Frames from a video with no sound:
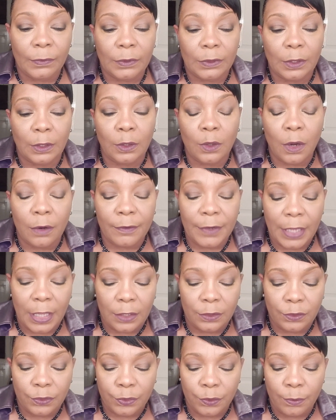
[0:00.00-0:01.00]
the
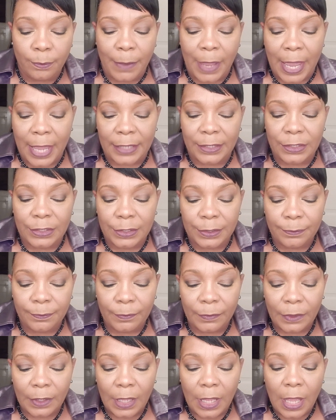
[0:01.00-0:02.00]
L'Oreal True Match,
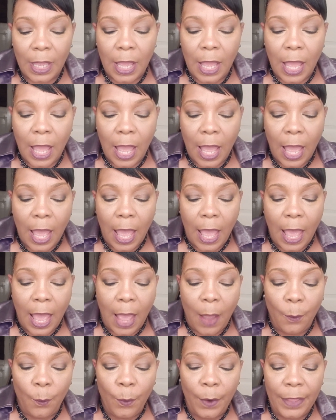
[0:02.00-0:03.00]

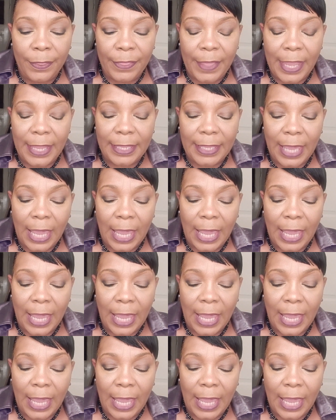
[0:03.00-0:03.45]
when Revlon